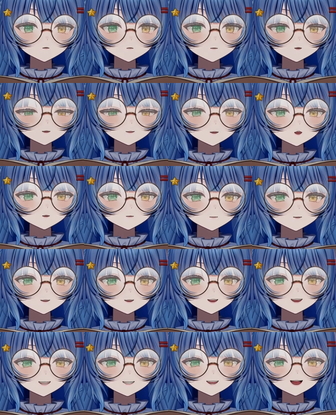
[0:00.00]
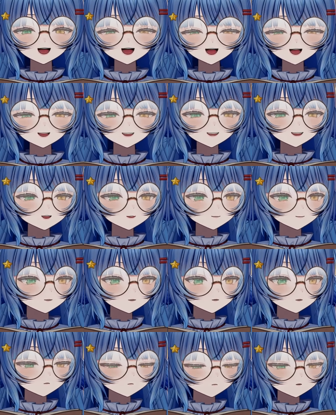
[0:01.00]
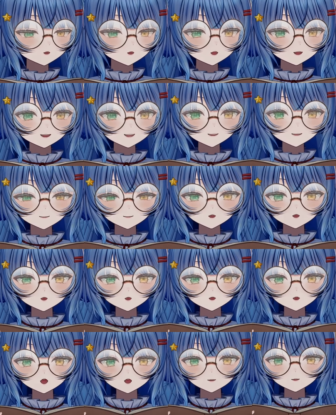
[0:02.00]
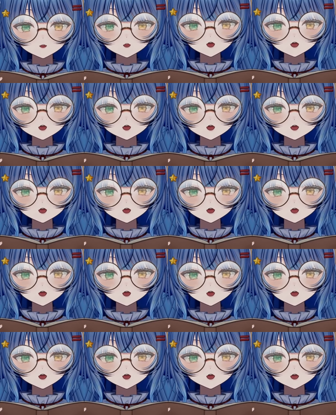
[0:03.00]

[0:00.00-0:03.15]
TTRPGs. The first one is called The